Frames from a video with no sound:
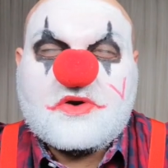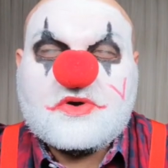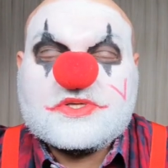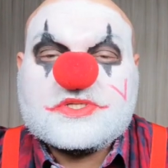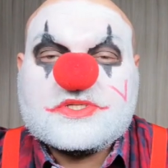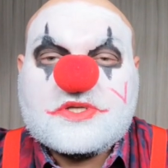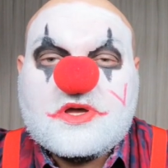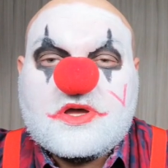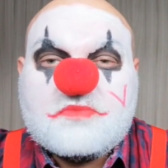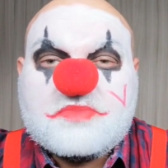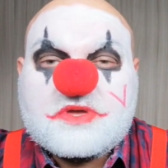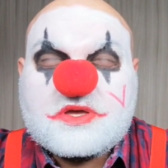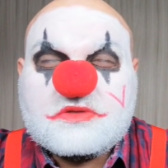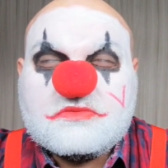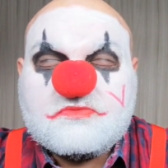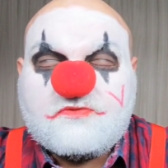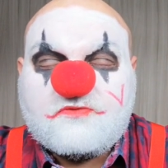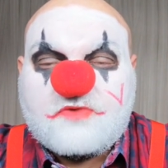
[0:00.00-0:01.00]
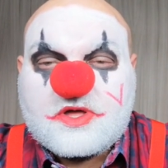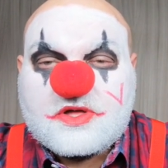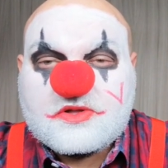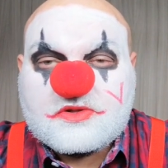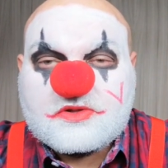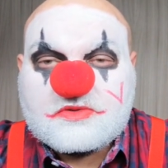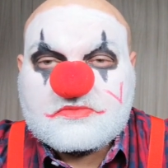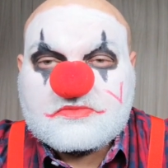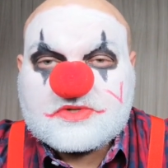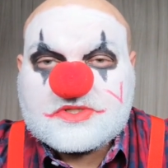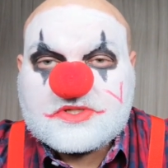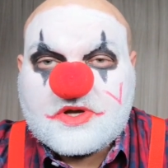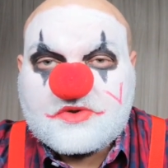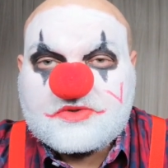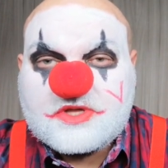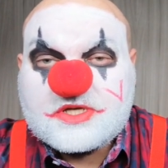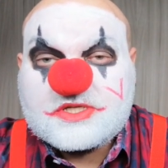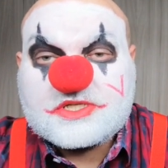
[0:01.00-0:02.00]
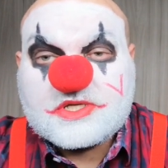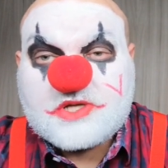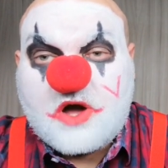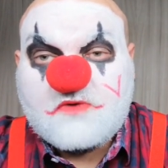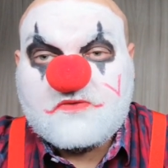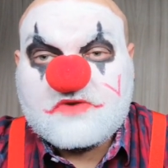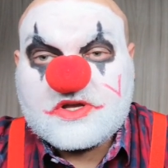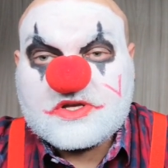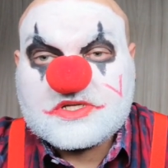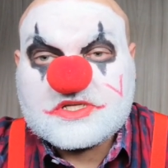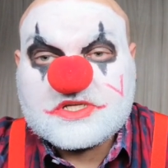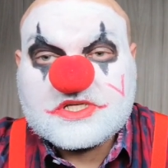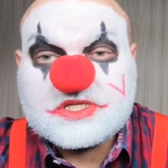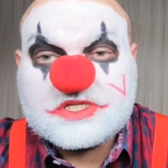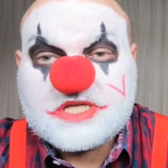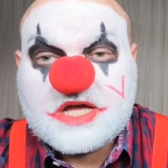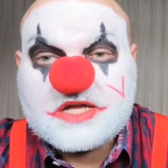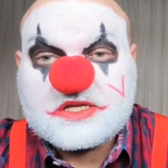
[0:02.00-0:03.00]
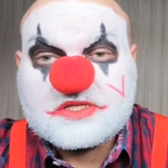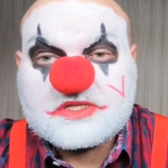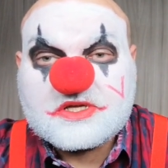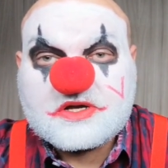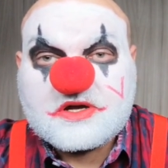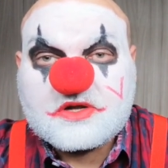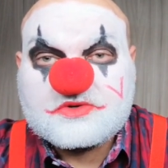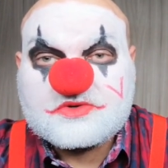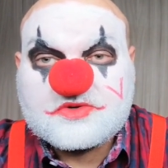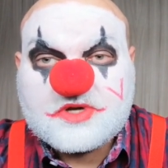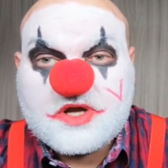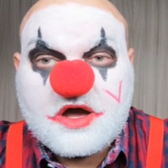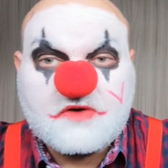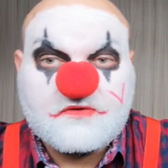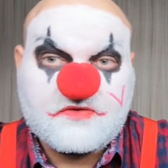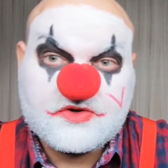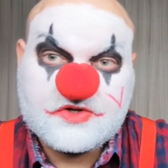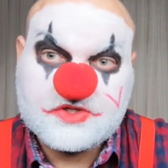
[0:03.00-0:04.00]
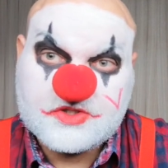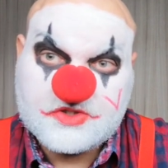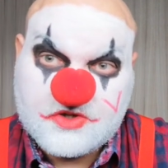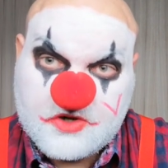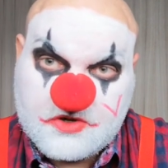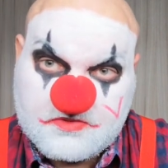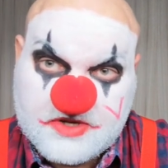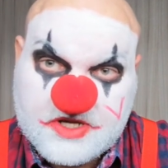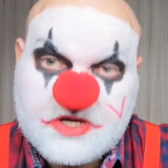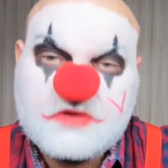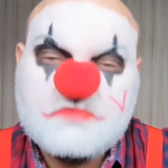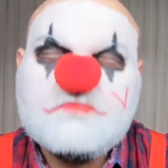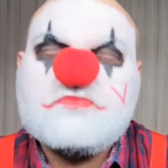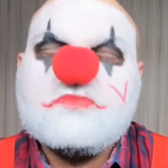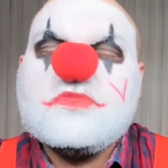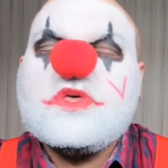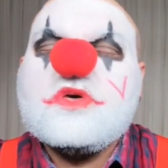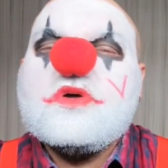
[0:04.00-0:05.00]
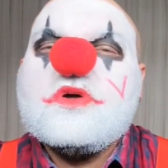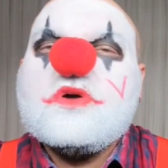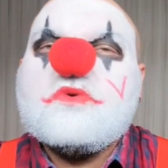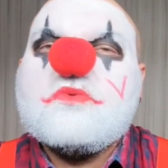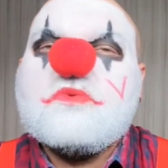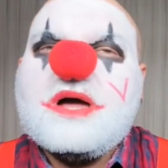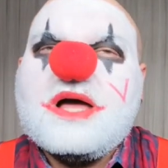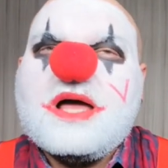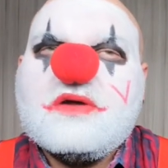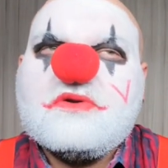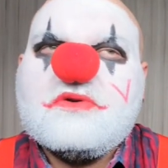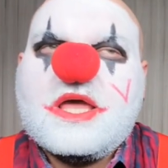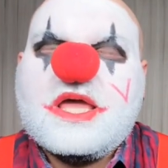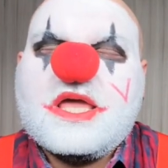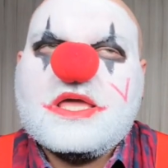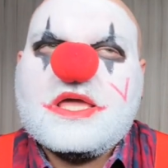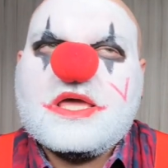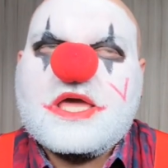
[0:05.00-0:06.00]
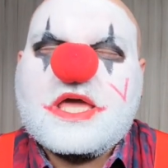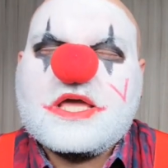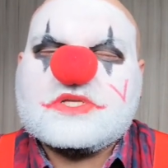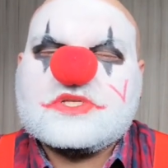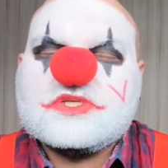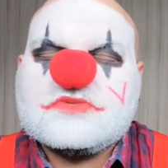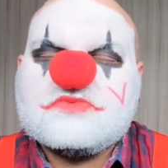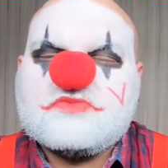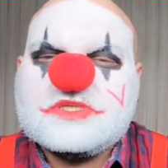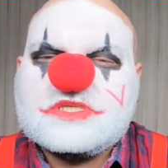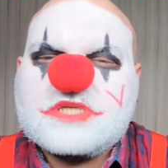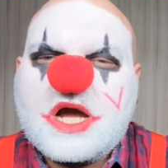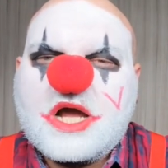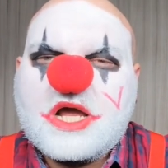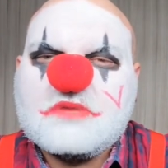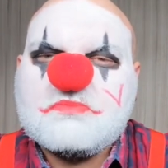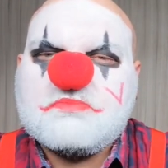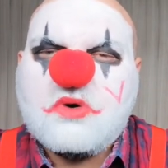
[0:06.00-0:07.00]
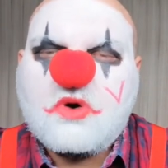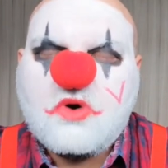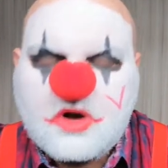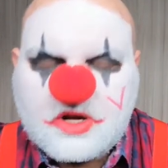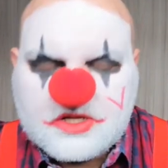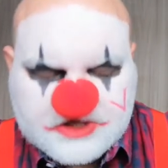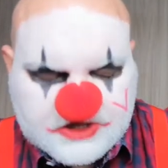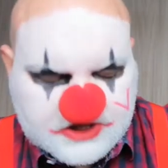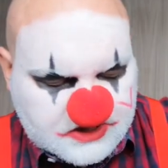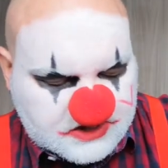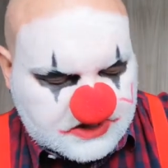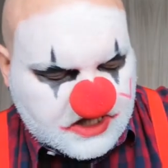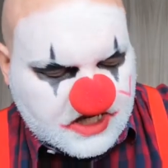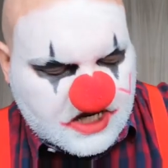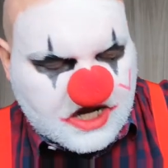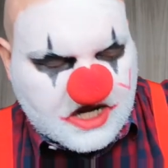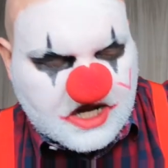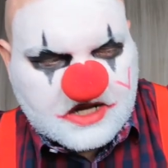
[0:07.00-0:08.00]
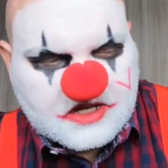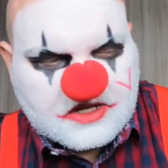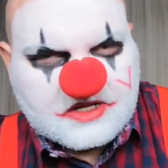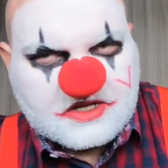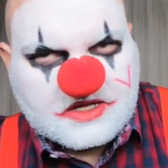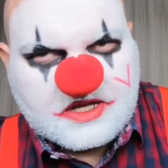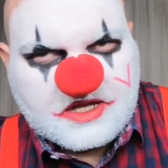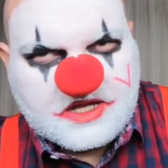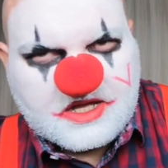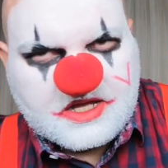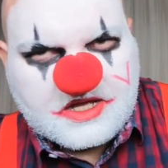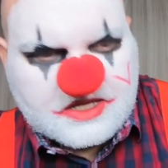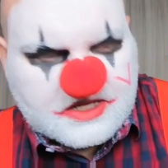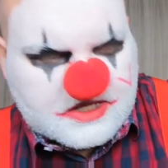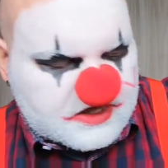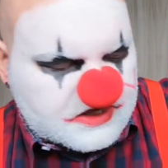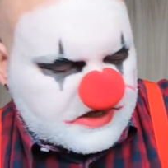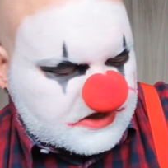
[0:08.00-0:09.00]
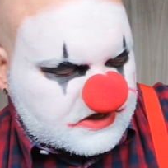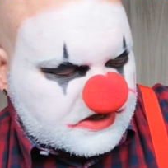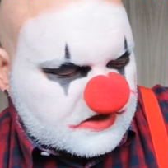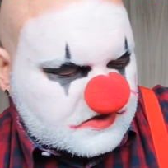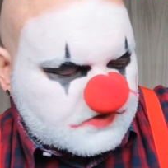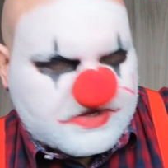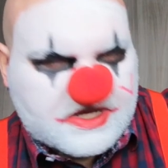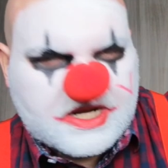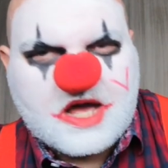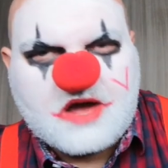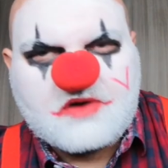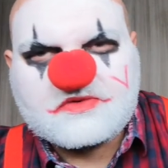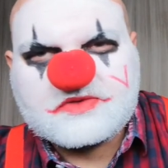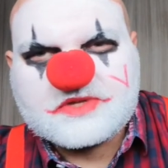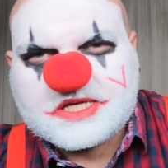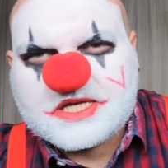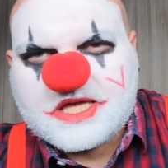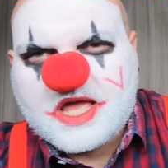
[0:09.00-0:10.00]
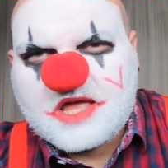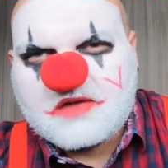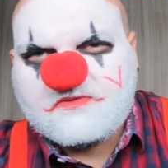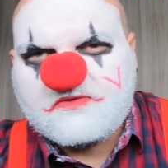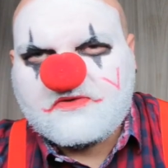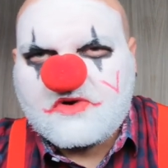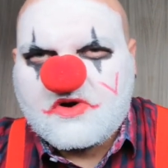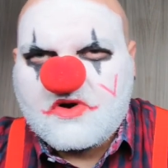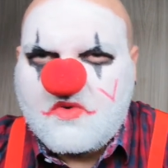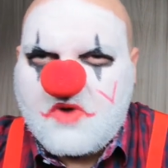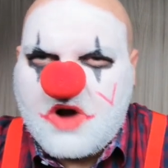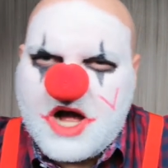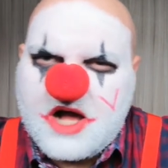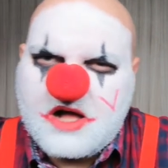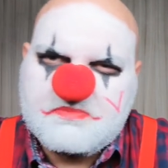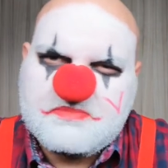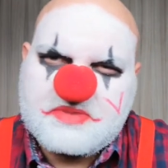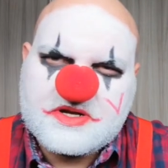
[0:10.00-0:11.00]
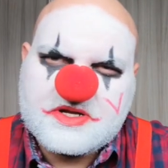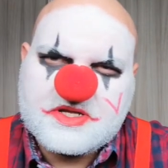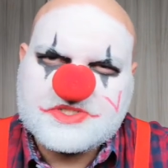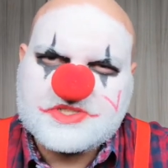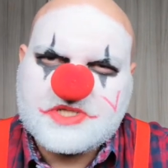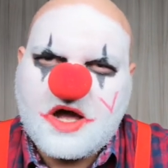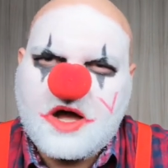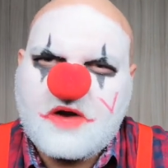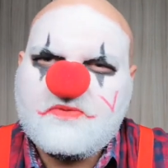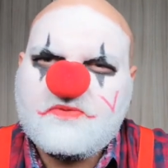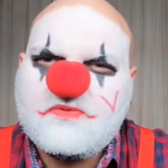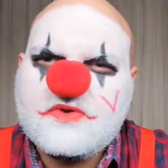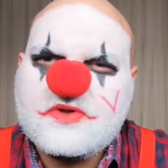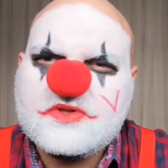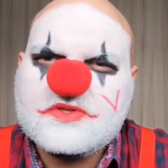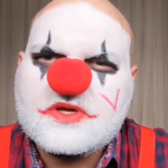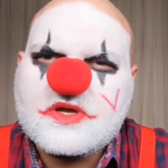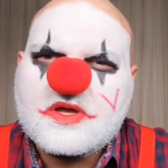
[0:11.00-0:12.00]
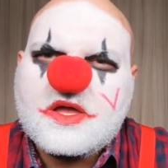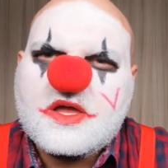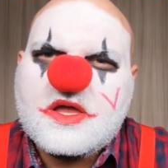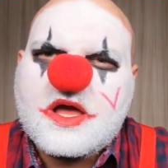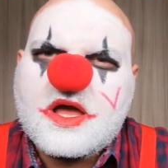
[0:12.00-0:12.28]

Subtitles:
So, a Serbian film. So, this is obviously set in the country of Serbia, where a ex-retired porn star has been out of the game for a while, but is offered